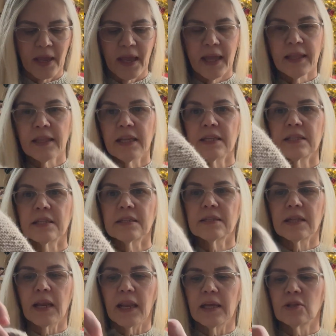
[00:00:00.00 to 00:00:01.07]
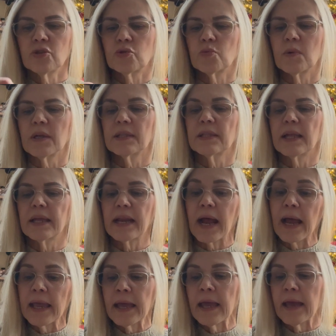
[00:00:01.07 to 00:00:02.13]
And this is the last one that
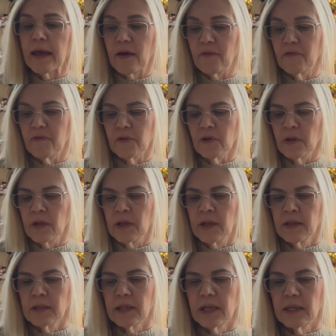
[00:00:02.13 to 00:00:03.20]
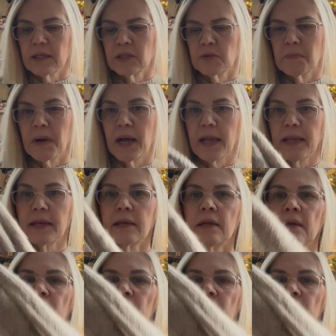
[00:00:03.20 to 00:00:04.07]
I have, that it's mine,